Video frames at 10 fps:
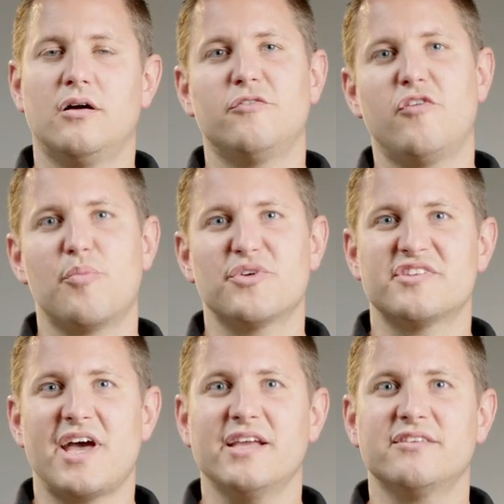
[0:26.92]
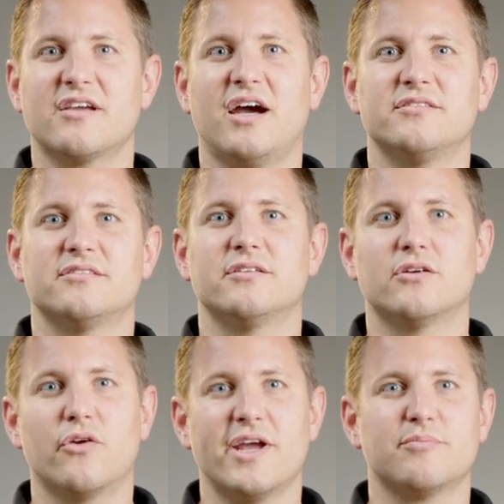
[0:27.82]
For precise cuts, the
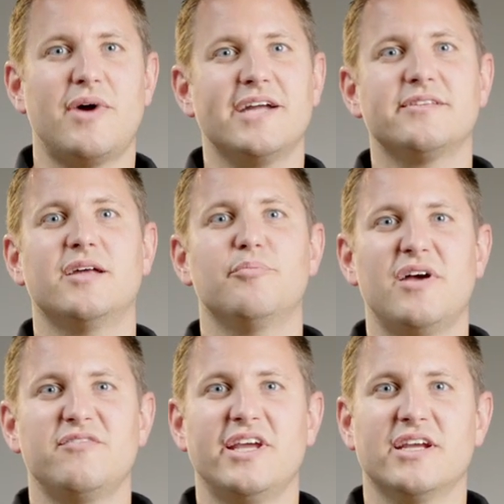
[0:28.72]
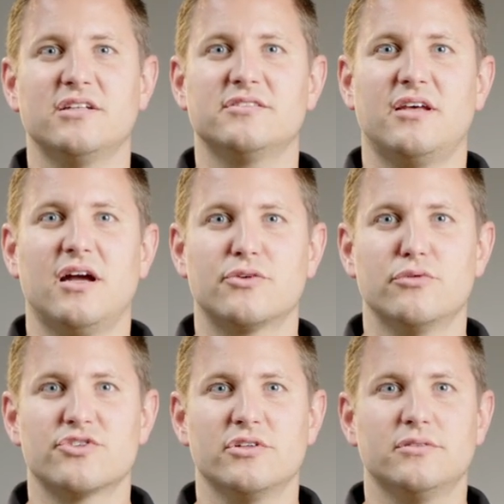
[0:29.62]
correct mitre and bevel angles are
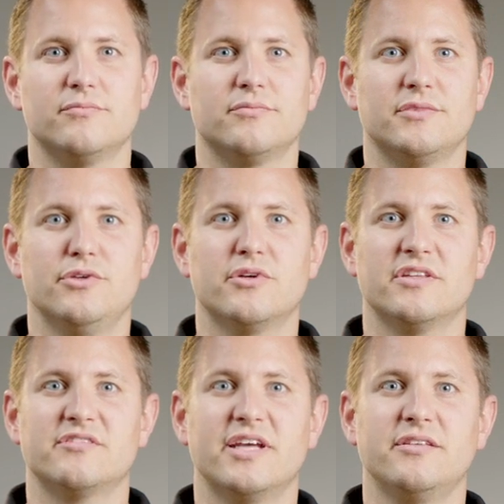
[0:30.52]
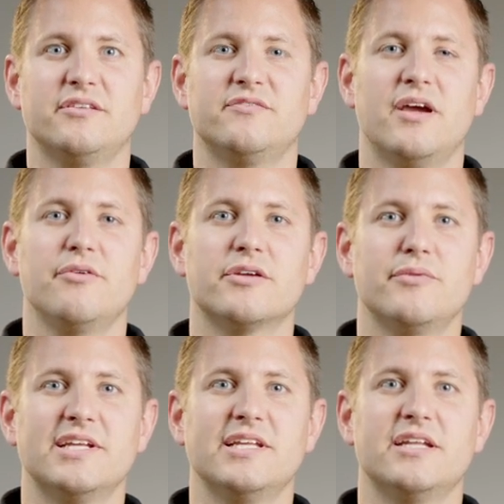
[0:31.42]
crucial. You can set these very
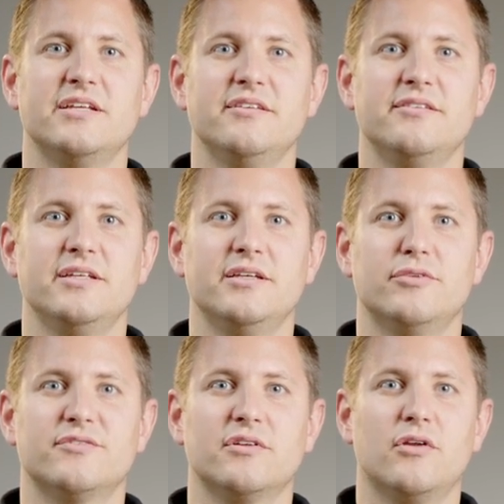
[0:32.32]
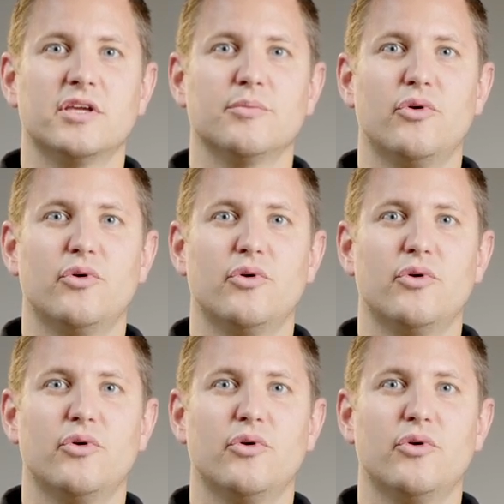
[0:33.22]
quickly and easily with the locking